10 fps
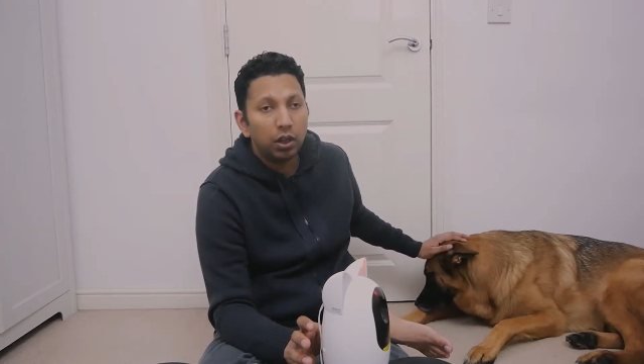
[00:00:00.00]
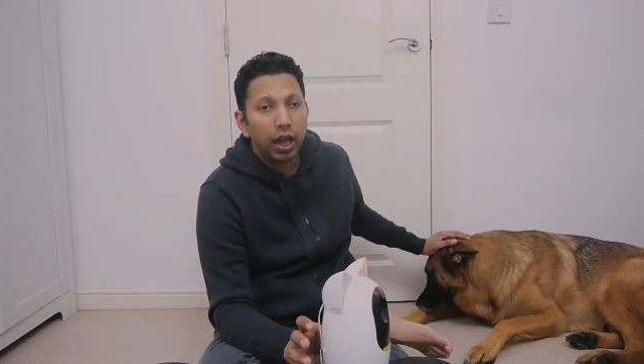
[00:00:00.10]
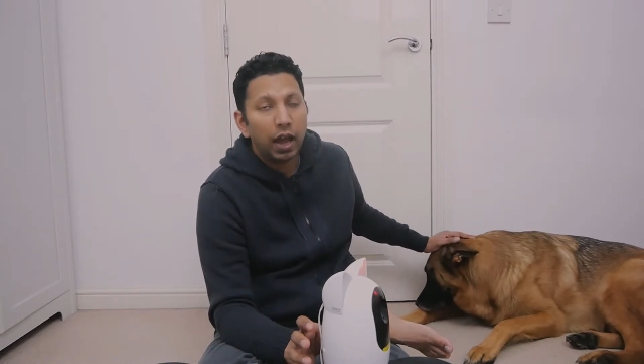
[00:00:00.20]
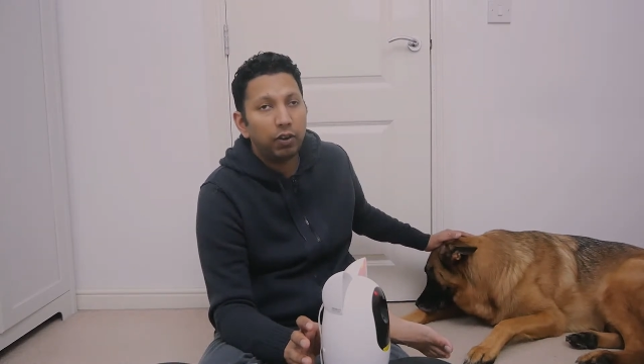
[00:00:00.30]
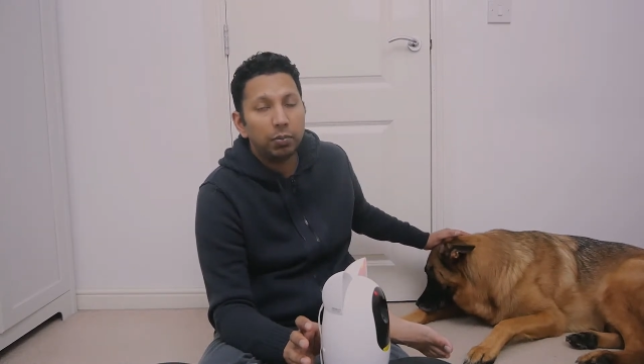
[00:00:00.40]

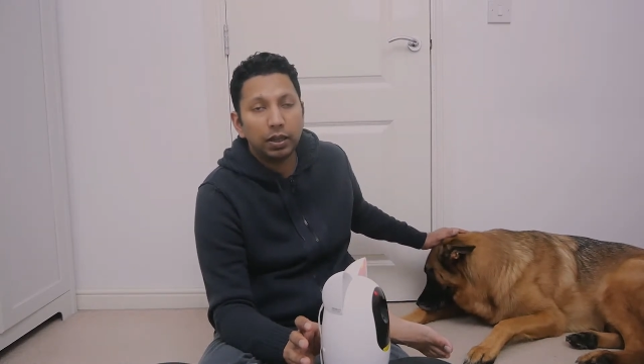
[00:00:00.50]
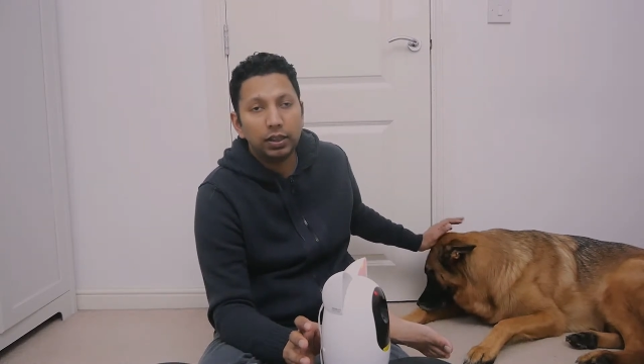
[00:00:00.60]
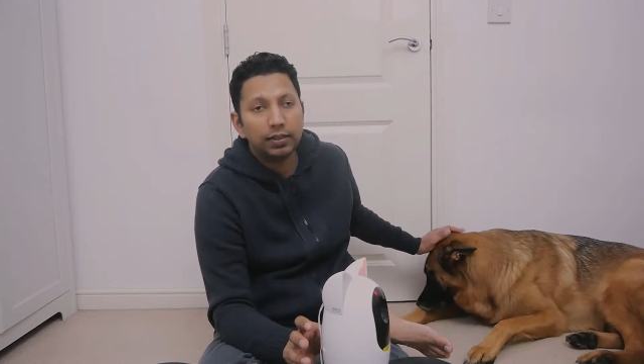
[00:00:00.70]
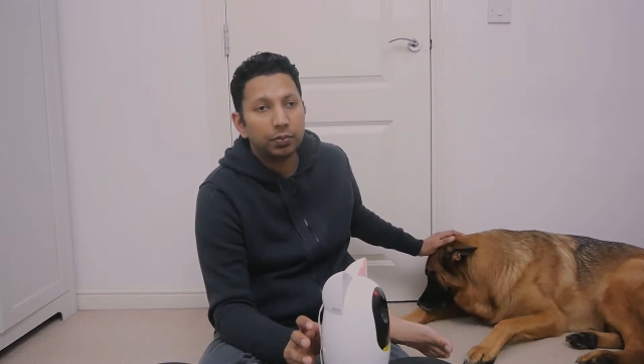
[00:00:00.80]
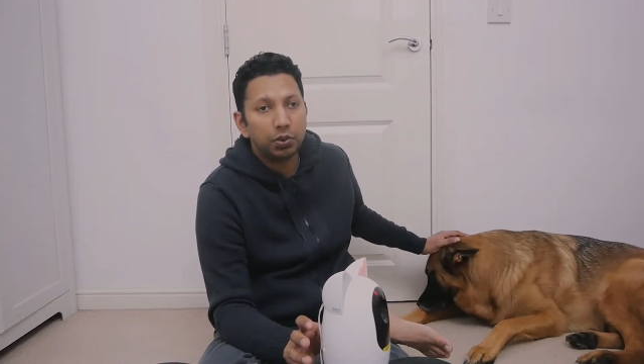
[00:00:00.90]
having
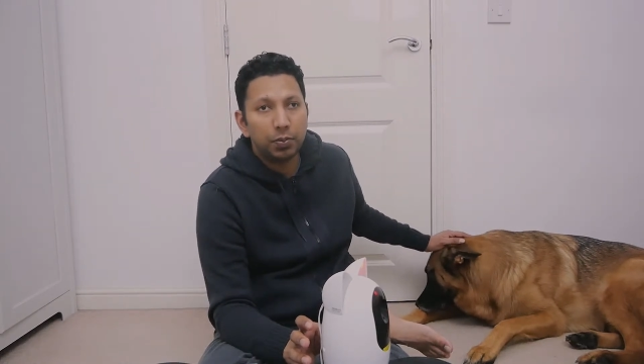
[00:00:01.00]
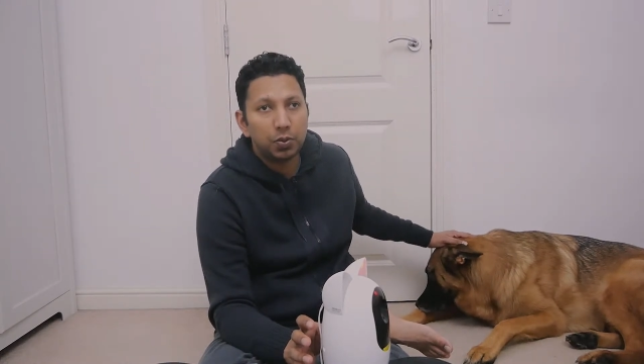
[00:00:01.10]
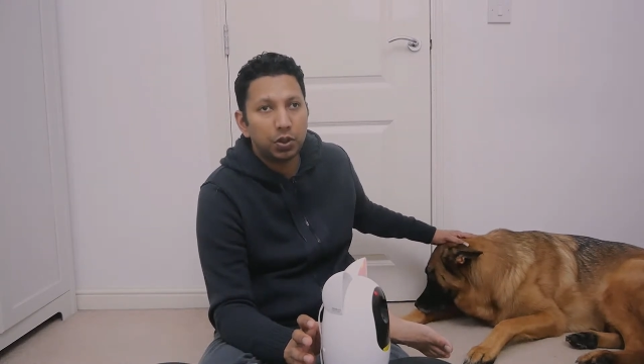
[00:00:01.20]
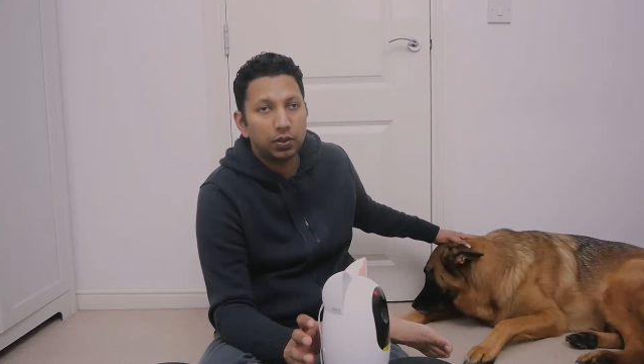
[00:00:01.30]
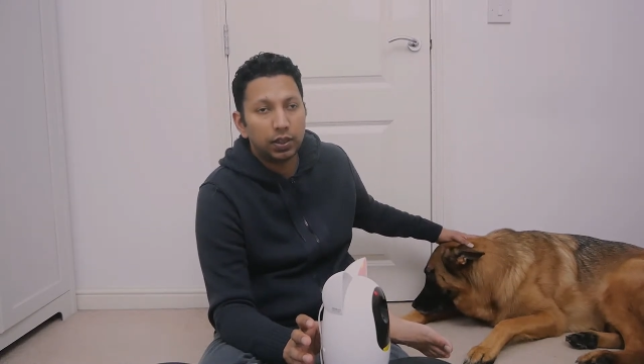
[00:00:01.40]
monthly
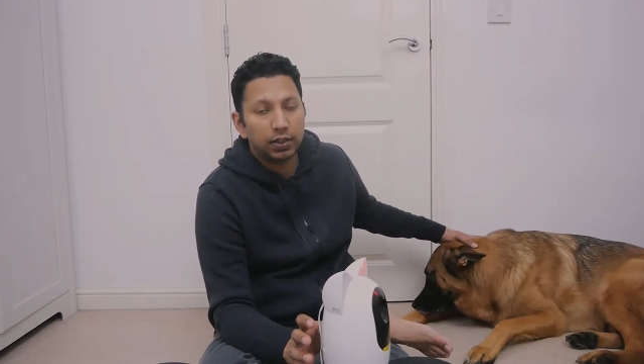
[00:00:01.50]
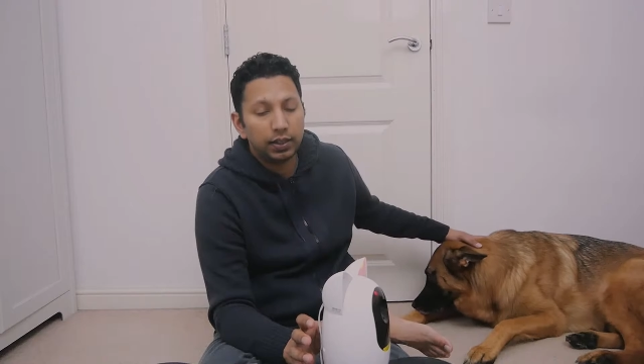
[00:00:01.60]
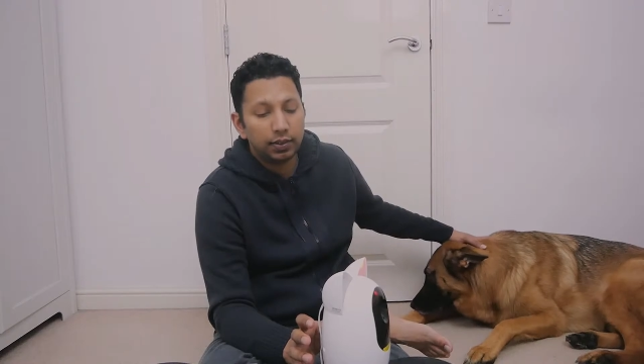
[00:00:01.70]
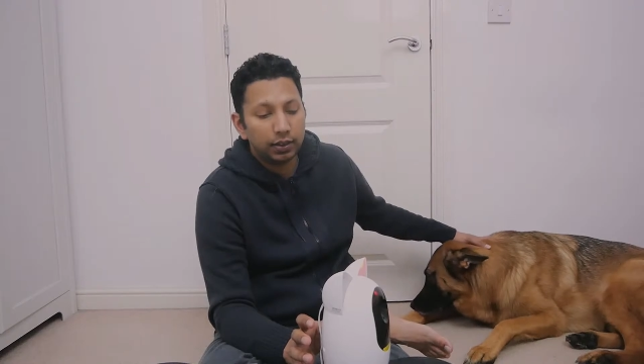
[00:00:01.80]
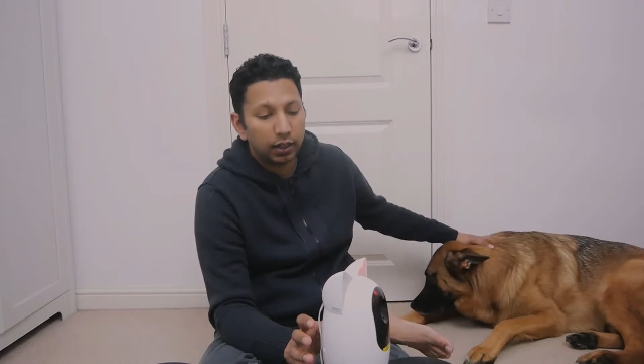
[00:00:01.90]
subscriptions and
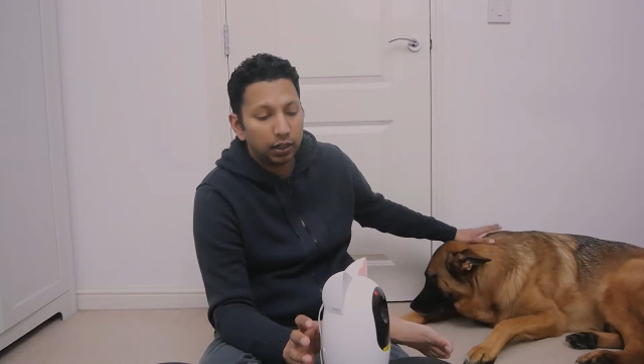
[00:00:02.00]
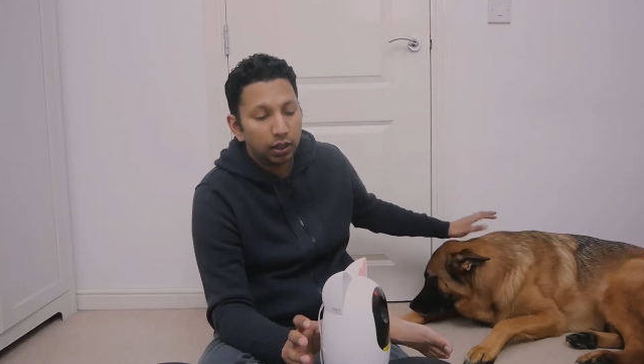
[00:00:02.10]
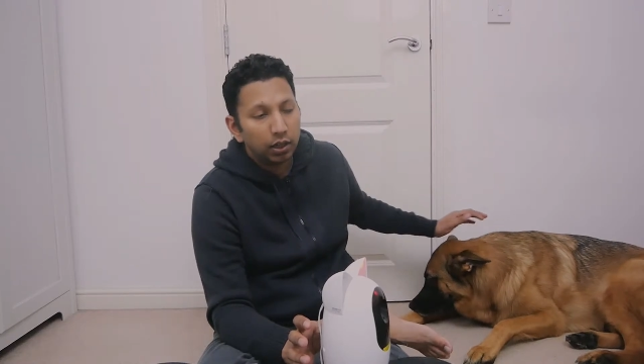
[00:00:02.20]
things like that,